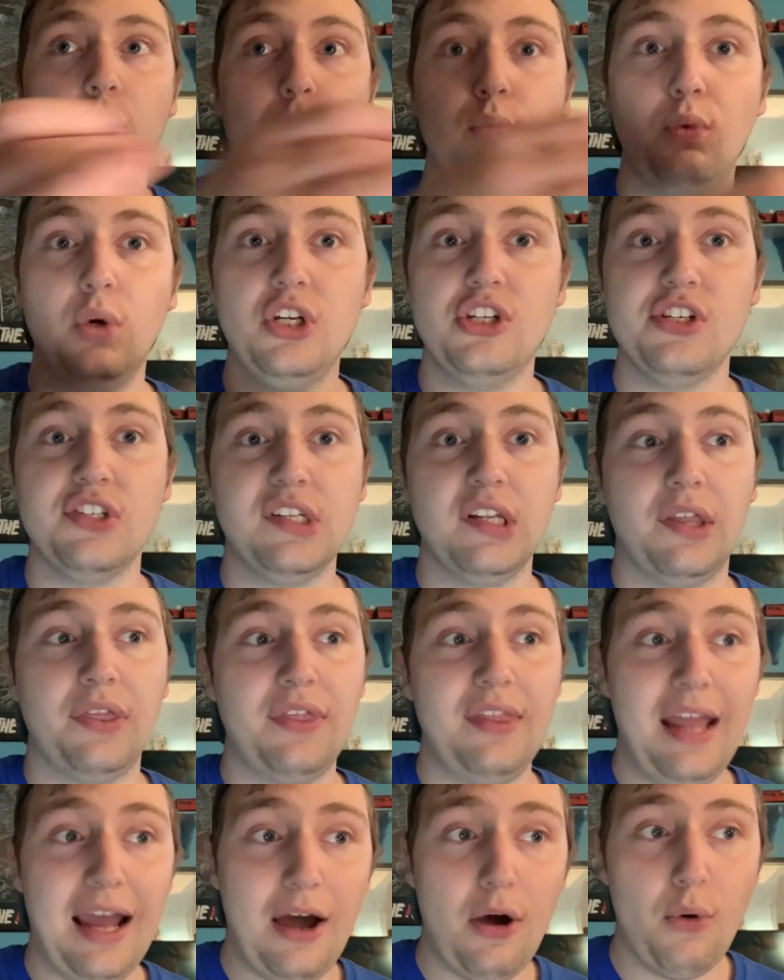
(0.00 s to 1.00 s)
which is a
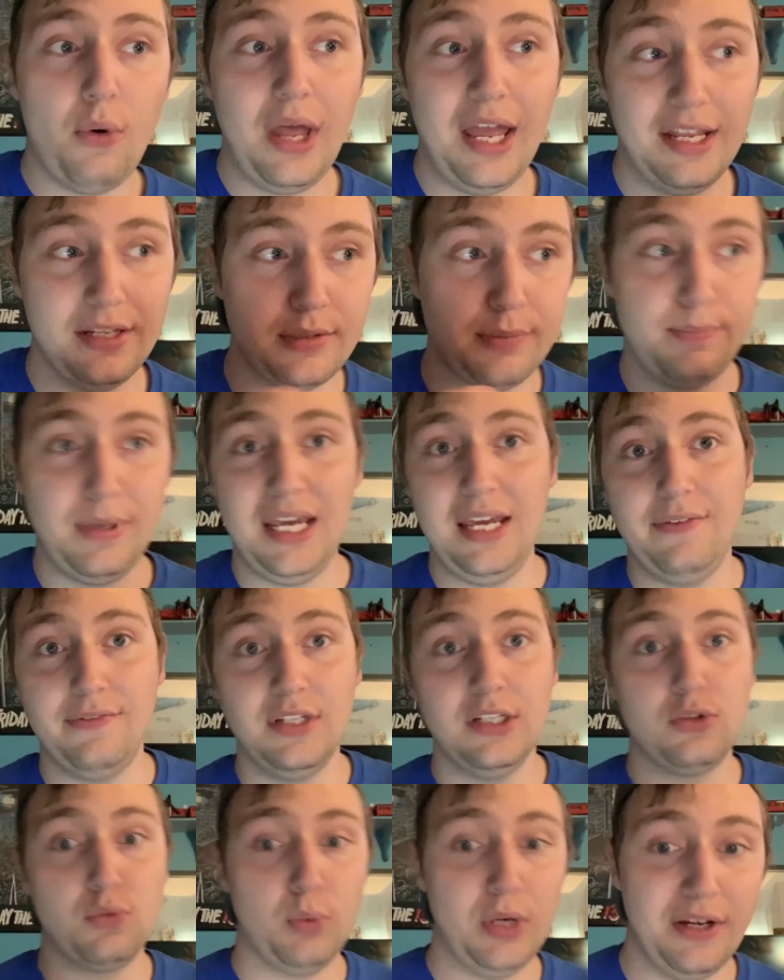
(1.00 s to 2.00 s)
now has paved
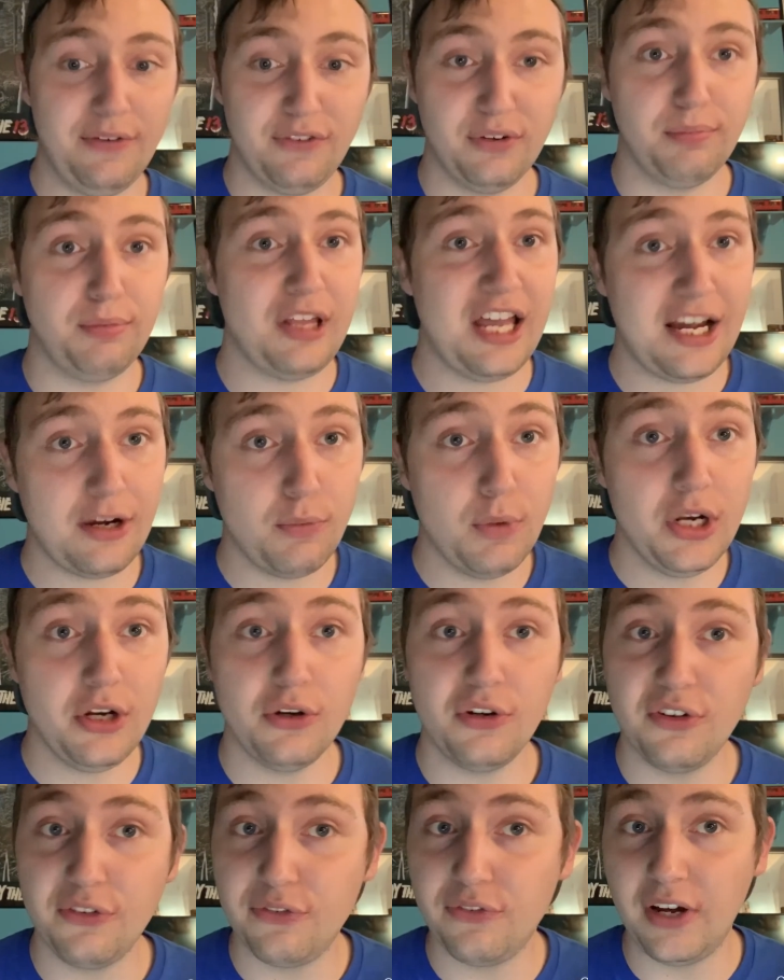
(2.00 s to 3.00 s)
its way for Black
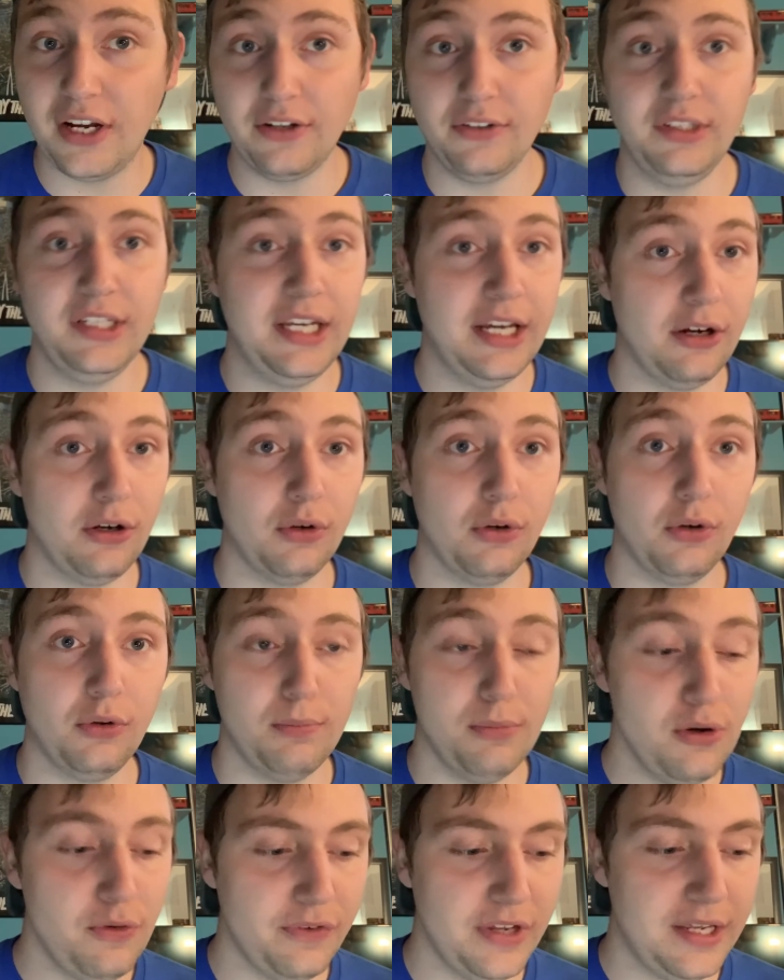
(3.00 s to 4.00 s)
Widow to finally get her own
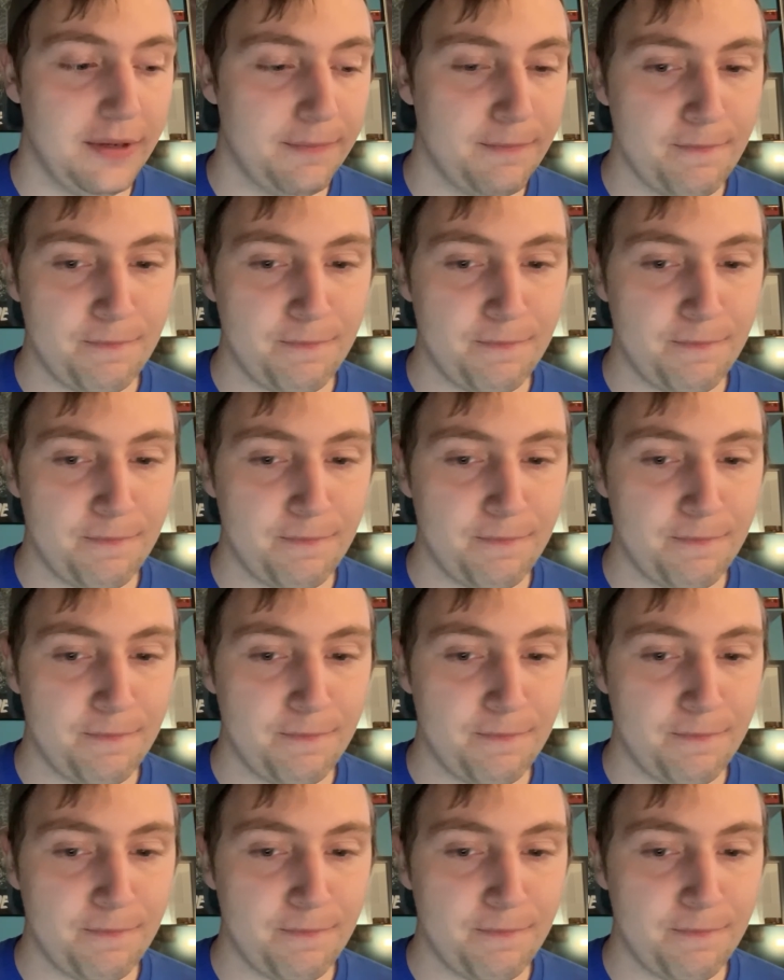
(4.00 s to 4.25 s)
movie.